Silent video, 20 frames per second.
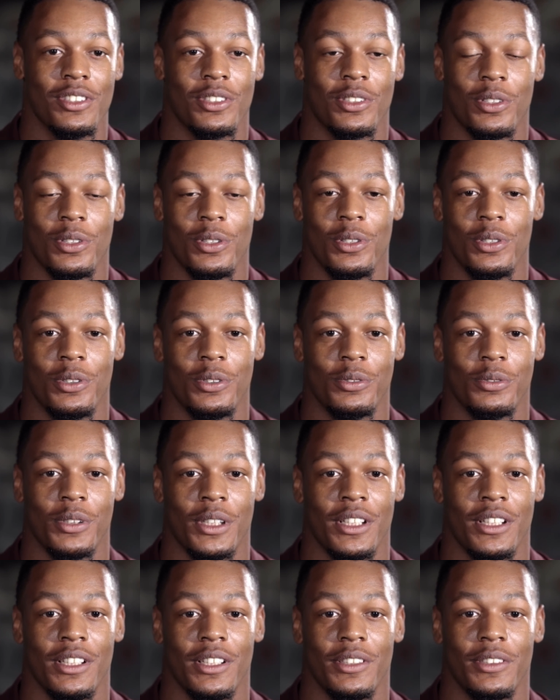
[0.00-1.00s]
is
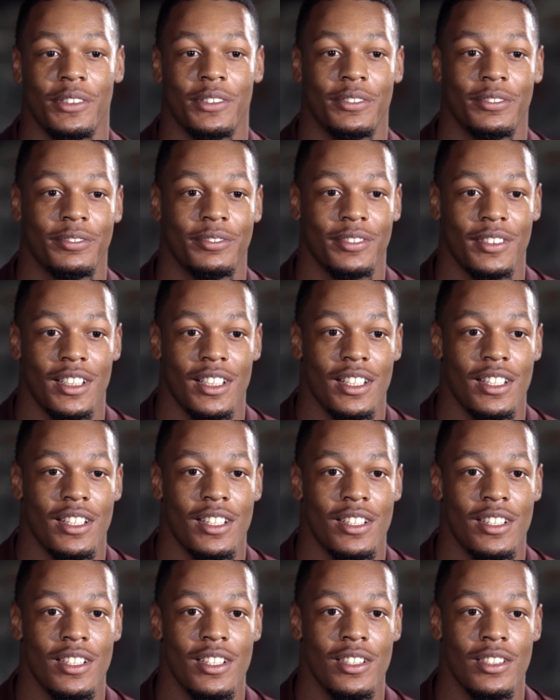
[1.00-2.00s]
cool.
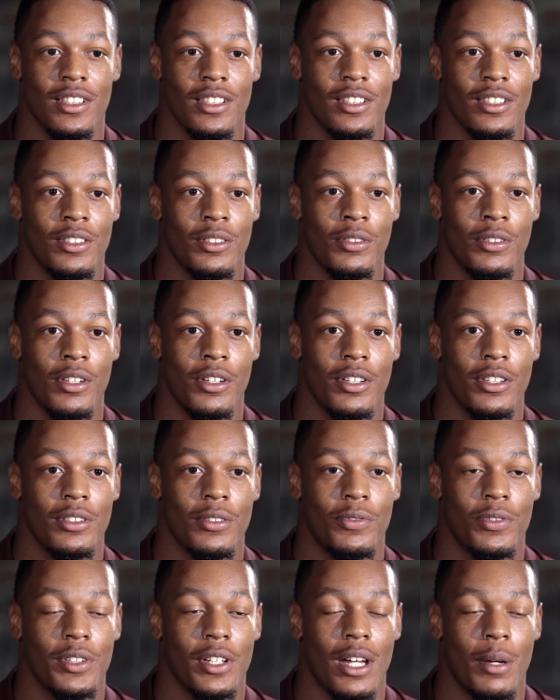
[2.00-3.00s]
He's a
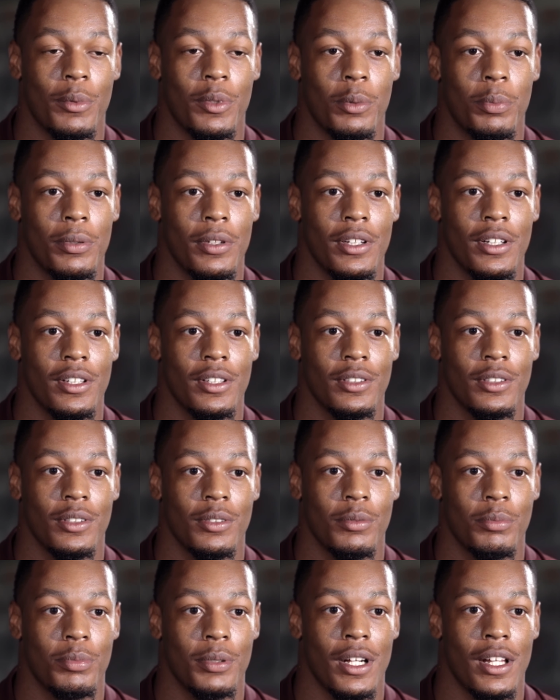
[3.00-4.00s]
phenomenal player,
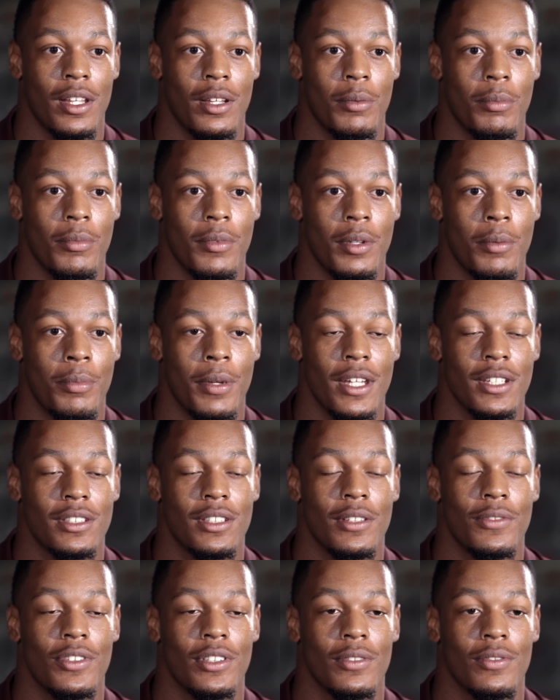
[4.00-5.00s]
probably the best
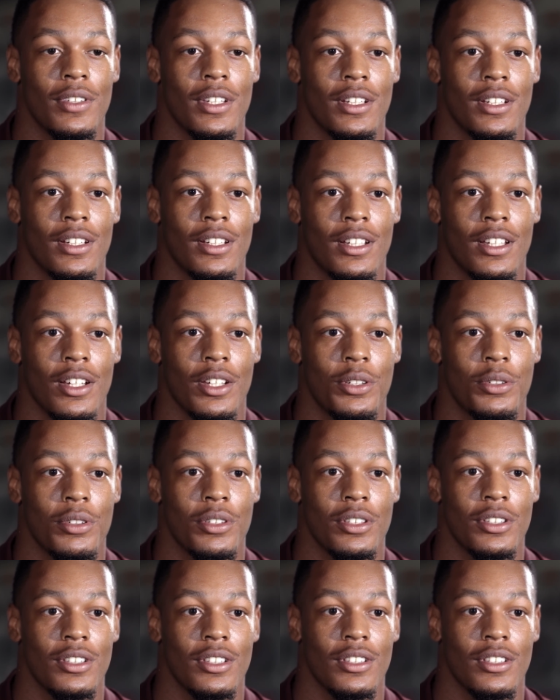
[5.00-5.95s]
defensive end in the country.